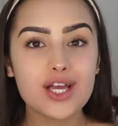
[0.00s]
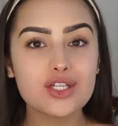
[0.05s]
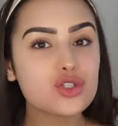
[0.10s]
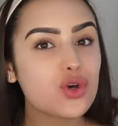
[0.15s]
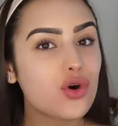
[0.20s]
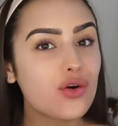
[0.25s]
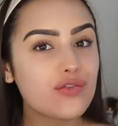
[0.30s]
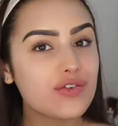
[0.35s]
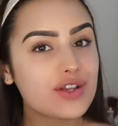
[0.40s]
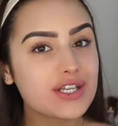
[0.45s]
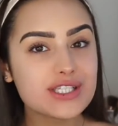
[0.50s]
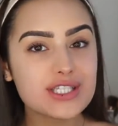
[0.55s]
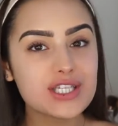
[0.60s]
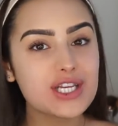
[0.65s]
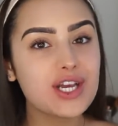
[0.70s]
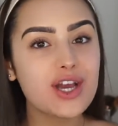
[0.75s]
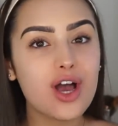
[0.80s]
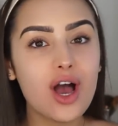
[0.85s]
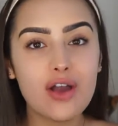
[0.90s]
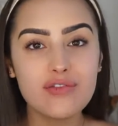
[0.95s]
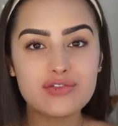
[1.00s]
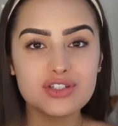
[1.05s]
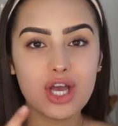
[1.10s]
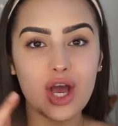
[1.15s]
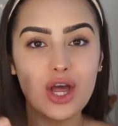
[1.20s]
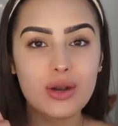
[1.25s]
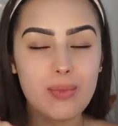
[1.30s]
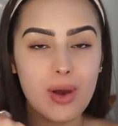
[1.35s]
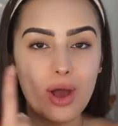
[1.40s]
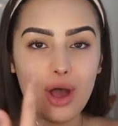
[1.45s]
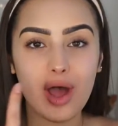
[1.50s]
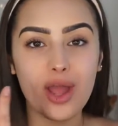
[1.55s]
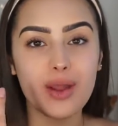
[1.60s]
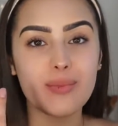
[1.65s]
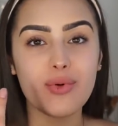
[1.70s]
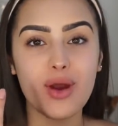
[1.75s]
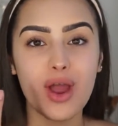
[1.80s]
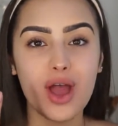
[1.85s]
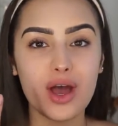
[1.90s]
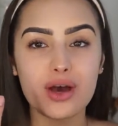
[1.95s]
And obviously I've done my
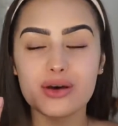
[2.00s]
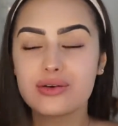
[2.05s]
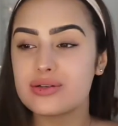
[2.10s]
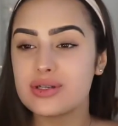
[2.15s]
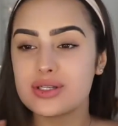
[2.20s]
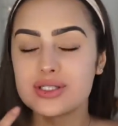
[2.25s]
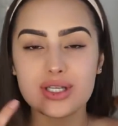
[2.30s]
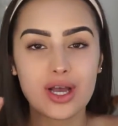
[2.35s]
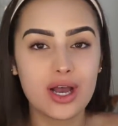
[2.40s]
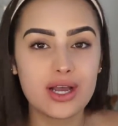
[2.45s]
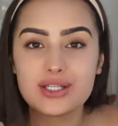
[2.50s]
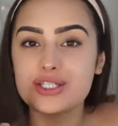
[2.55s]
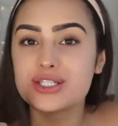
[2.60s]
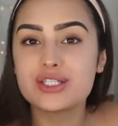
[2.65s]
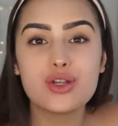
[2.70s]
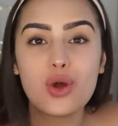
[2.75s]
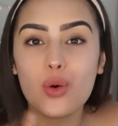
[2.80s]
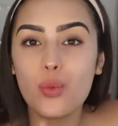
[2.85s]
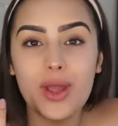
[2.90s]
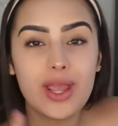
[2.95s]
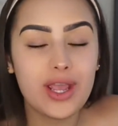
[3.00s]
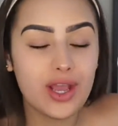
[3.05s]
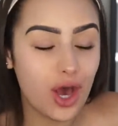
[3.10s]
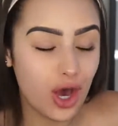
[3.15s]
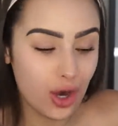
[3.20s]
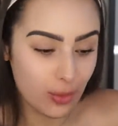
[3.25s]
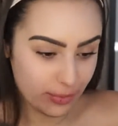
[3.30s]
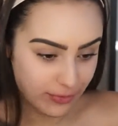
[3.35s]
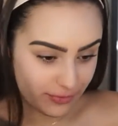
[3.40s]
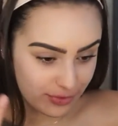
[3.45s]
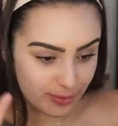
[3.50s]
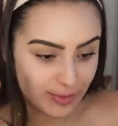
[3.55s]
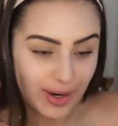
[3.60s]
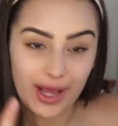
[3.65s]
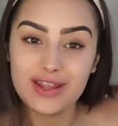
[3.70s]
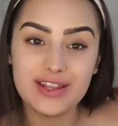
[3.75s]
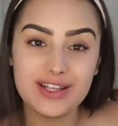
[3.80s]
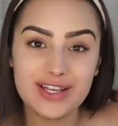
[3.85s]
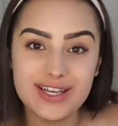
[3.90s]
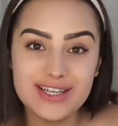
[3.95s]
eyebrows. I did not wake up with them
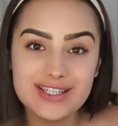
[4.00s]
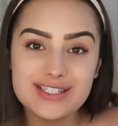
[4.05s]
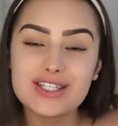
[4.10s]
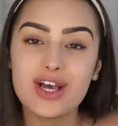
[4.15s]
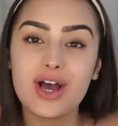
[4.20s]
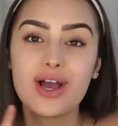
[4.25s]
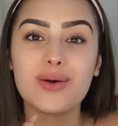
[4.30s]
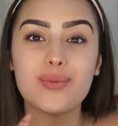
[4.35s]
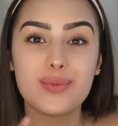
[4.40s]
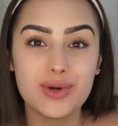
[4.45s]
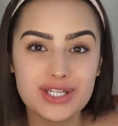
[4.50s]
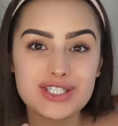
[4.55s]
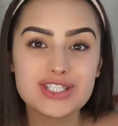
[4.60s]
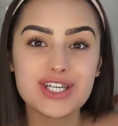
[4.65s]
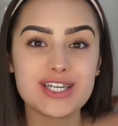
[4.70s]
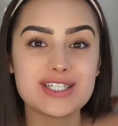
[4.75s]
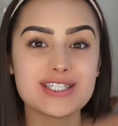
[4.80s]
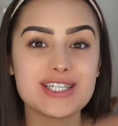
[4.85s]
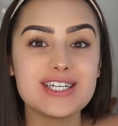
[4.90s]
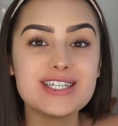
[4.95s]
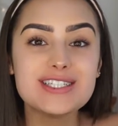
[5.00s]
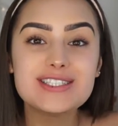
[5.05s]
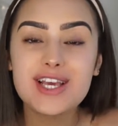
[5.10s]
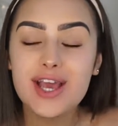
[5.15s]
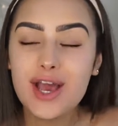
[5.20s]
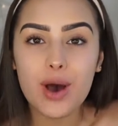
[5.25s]
like this. I wish I did.